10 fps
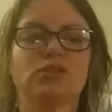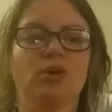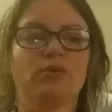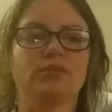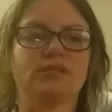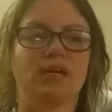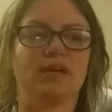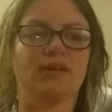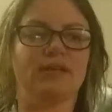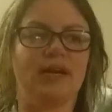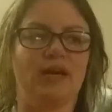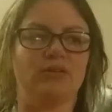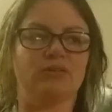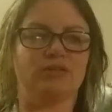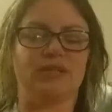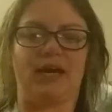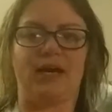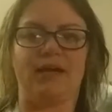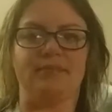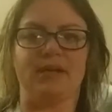so stuck on the couch
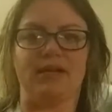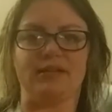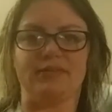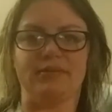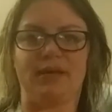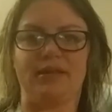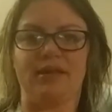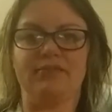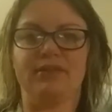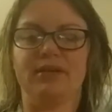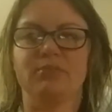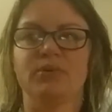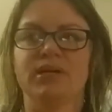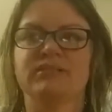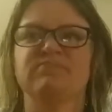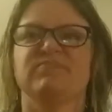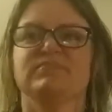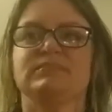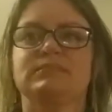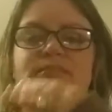that I'm not living my life anymore.
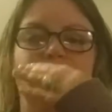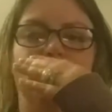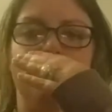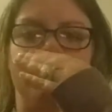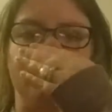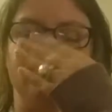But,